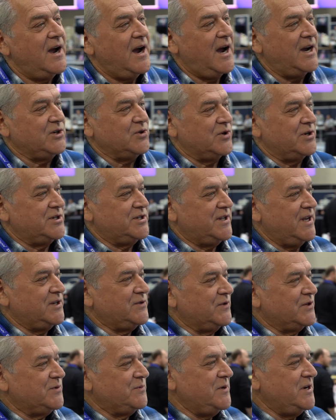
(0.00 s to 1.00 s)
Hi, George,
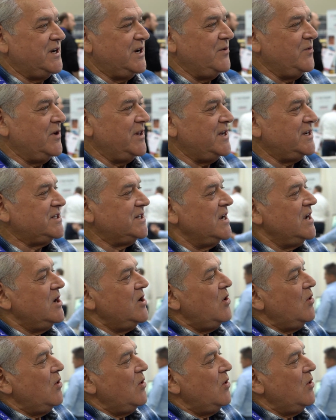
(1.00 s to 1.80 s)
thanks for speaking with us.